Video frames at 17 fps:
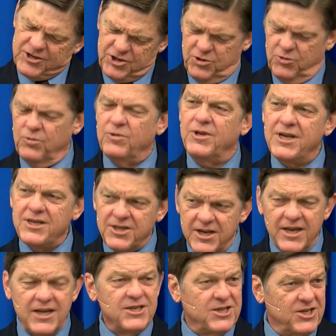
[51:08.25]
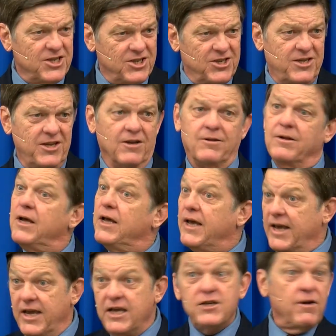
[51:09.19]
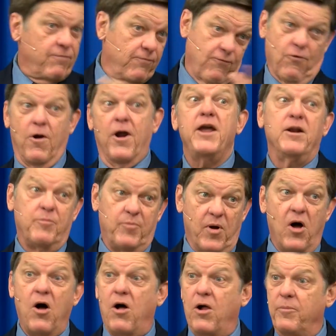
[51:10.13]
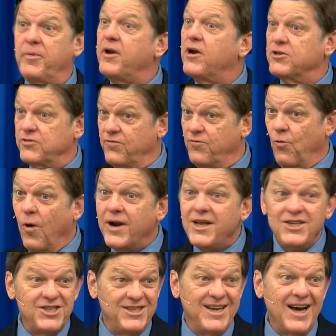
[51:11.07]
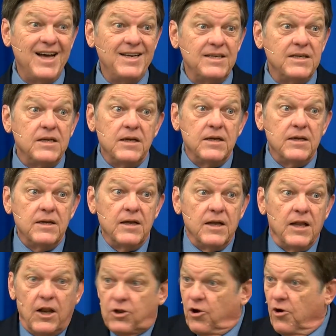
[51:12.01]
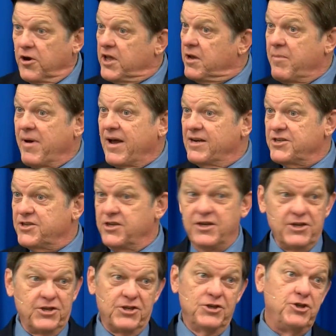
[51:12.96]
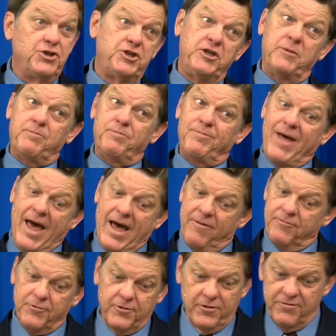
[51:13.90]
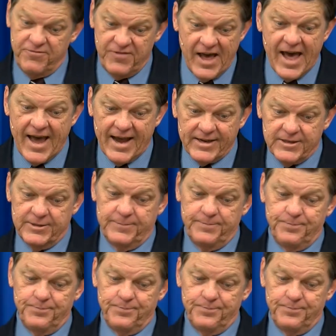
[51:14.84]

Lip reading: So Lysias is he's afraid of Paul because of what he's done and learning about his citizenship after the fact.